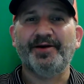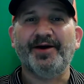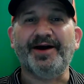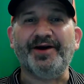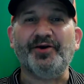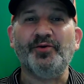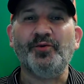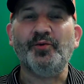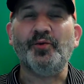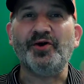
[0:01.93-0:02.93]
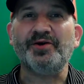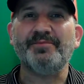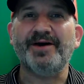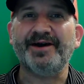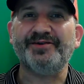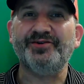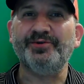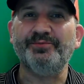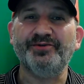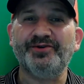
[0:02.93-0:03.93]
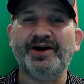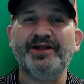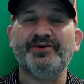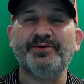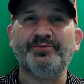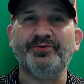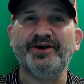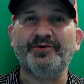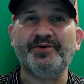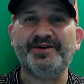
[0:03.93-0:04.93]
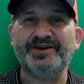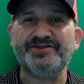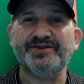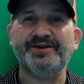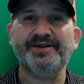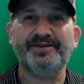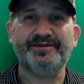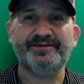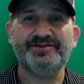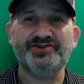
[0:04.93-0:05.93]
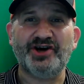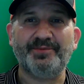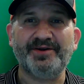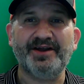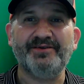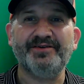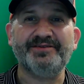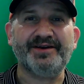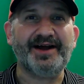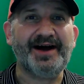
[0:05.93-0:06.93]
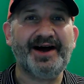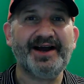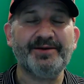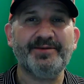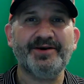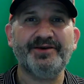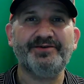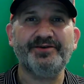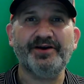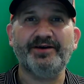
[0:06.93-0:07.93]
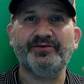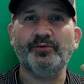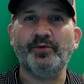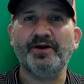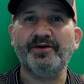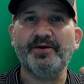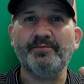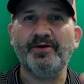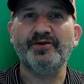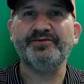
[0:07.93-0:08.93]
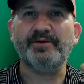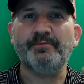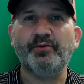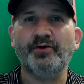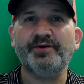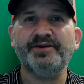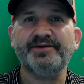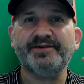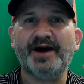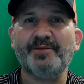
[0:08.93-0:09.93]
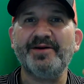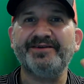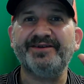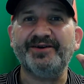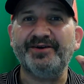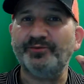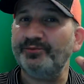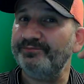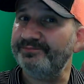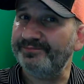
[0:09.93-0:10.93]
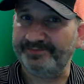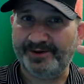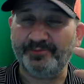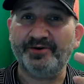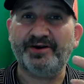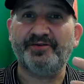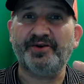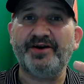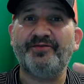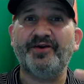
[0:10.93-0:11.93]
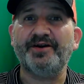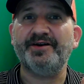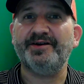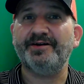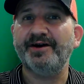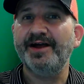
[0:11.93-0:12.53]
Hi, welcome back to Blue Collar Employee Retention. This is Jeremy Davis, and I am here to cover one of the most important topics that I'm going to ever cover on here